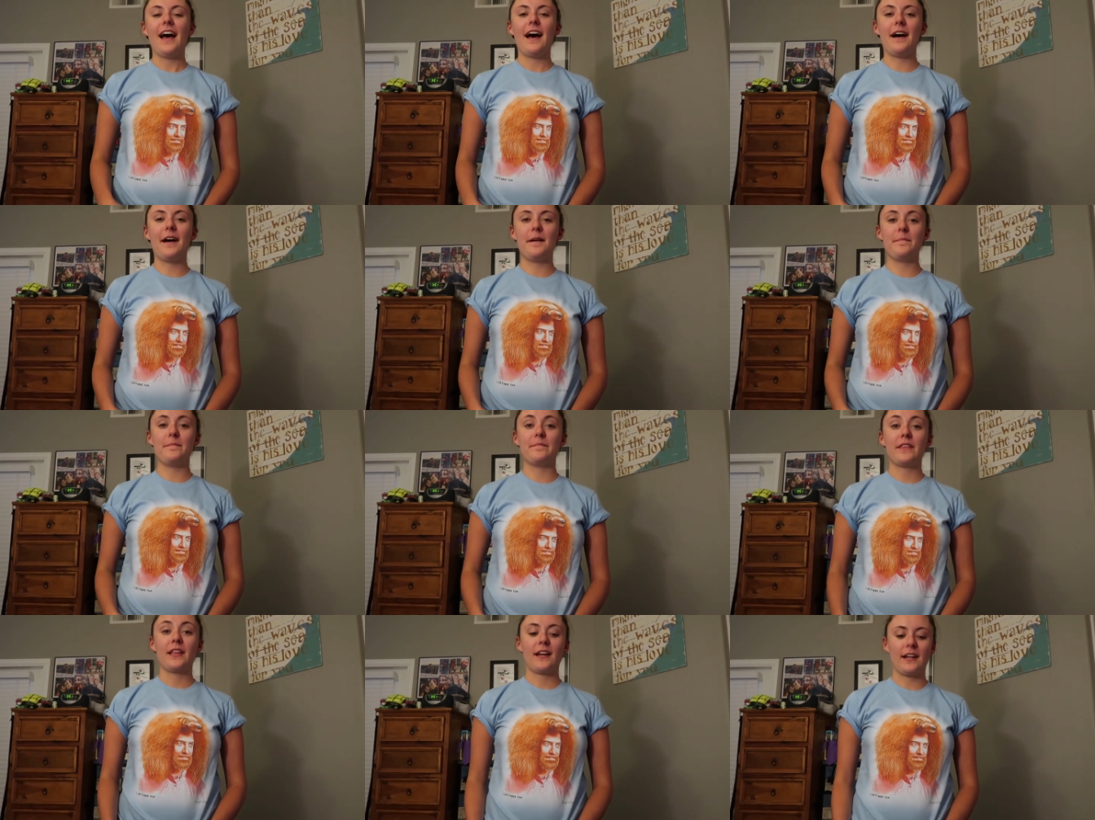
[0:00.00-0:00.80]

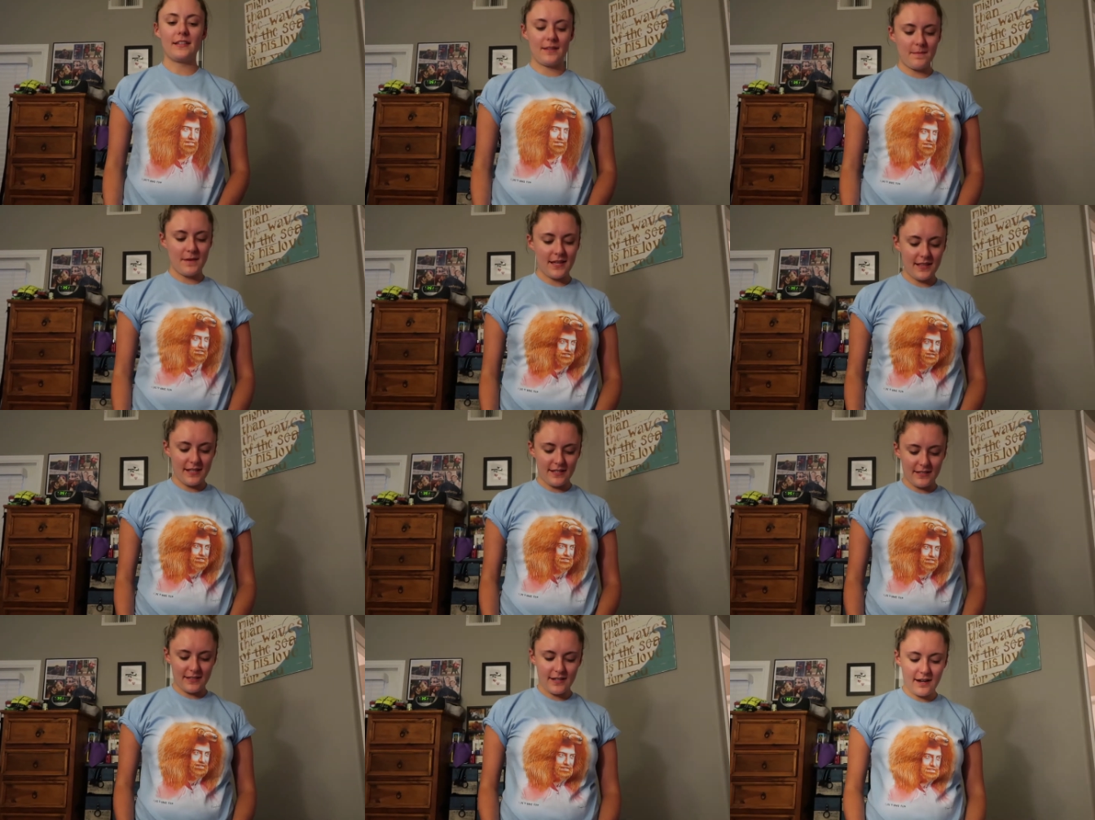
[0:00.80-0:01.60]
Got to meet
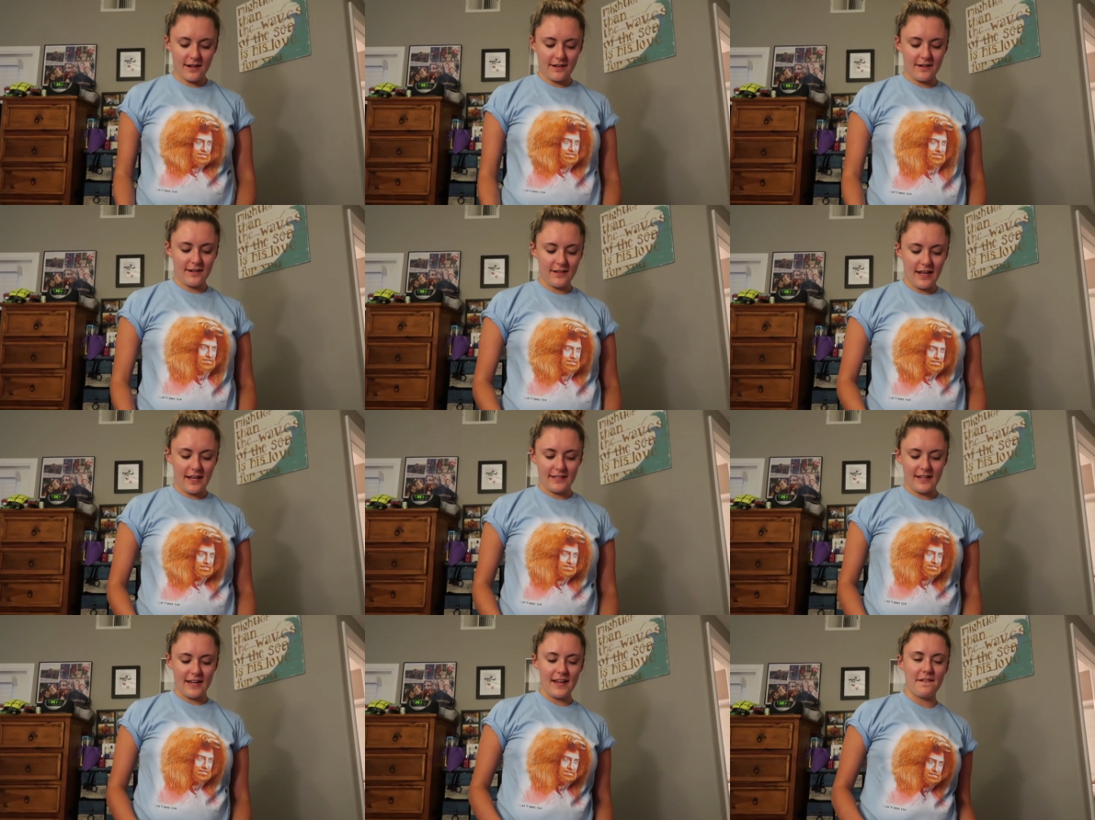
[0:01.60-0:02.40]
Lisa Gungor
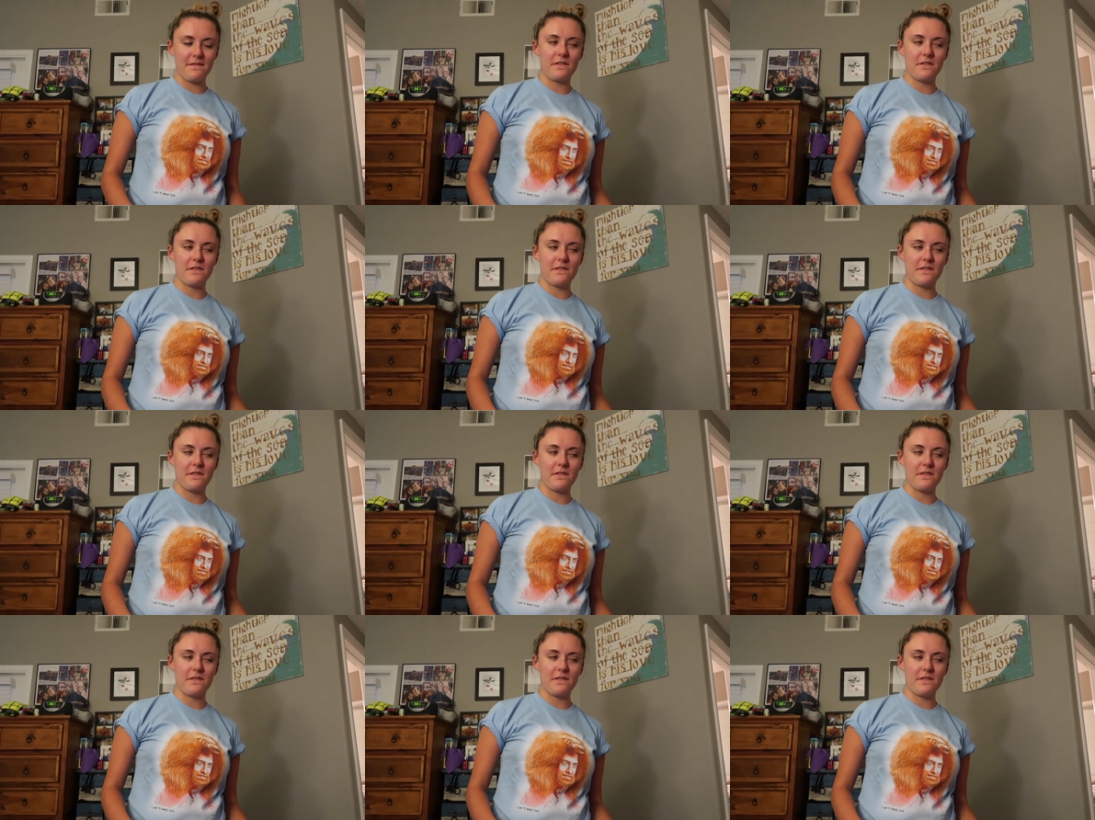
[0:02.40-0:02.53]
last night,